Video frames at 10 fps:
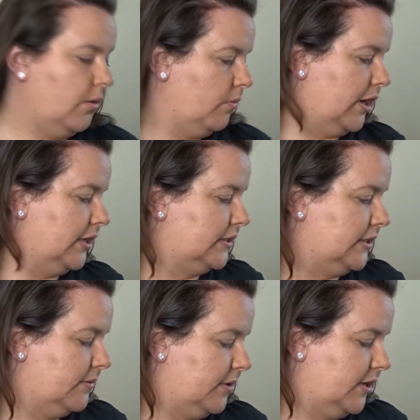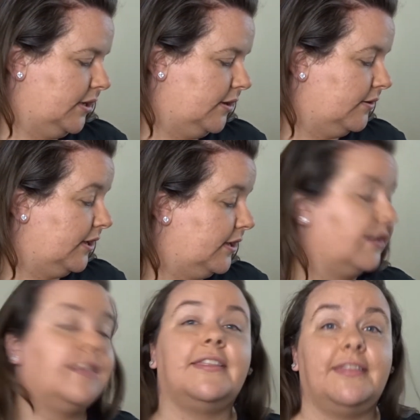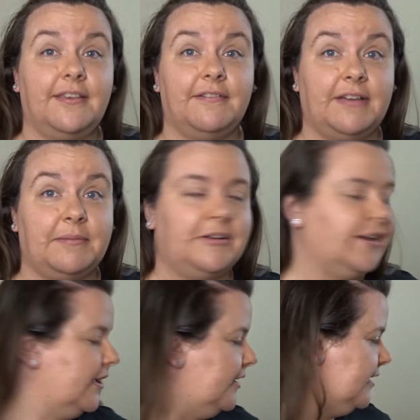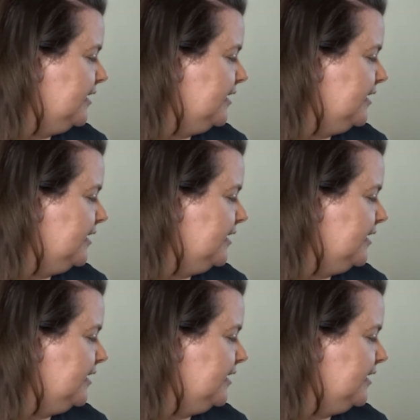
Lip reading: what else do I buy? Oh yeah, the fabric.